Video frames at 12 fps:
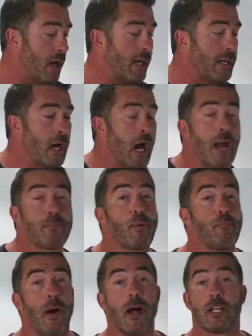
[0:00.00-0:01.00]
I got a
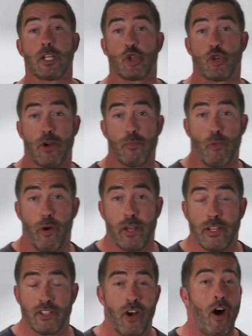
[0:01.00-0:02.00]
hyperbolic trim ring
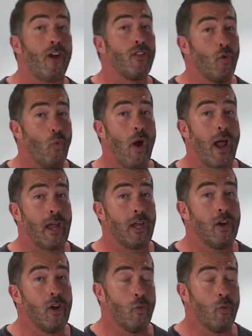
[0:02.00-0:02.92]
that's on the way.